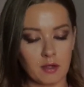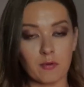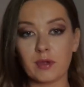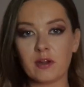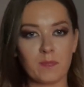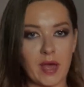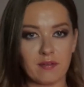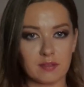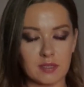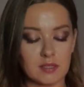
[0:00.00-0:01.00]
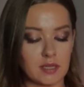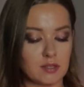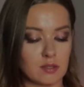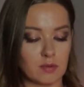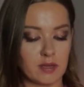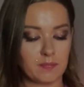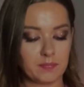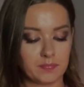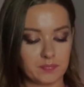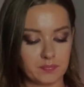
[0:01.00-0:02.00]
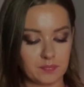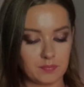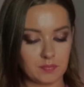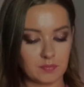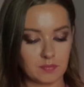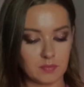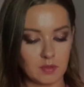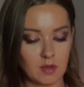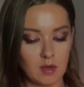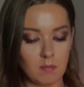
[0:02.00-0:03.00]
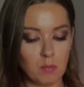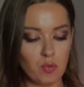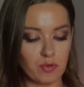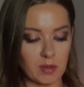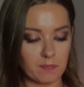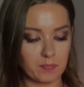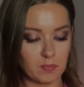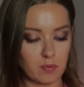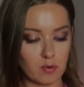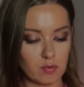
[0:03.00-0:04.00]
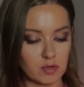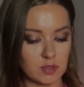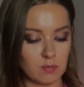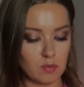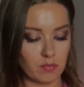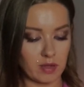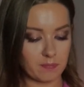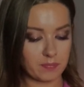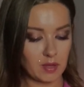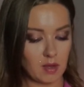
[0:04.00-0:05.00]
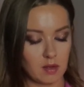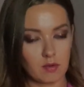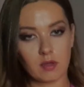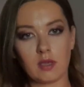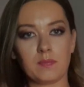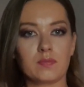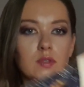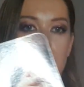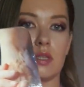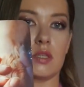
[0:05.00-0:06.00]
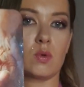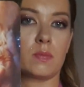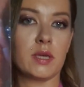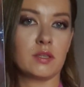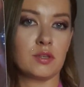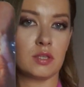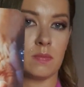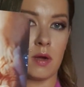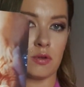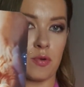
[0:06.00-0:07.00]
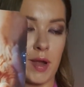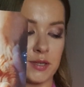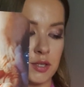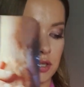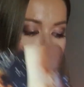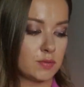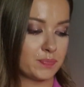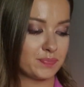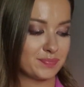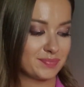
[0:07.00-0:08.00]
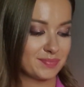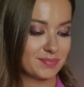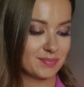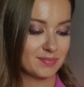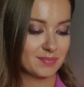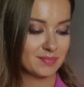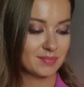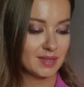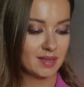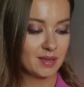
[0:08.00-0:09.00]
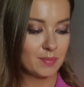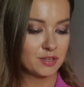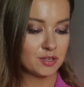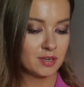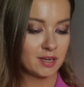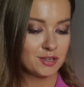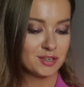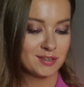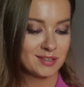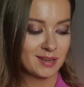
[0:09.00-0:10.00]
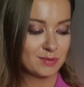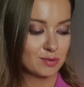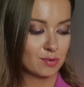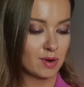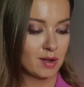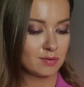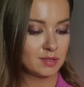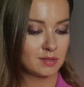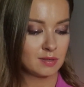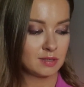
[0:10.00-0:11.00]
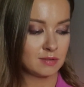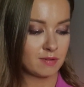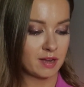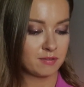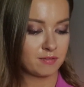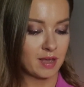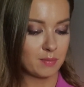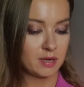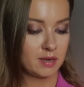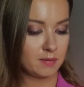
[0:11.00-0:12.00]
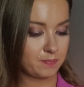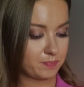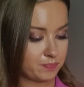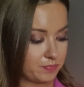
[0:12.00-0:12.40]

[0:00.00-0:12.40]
career path. Let's say so. Yeah, moving. Progress, moving. Okay, so this is what message is about. Gratitude, imagination, time to ground, divine feminine.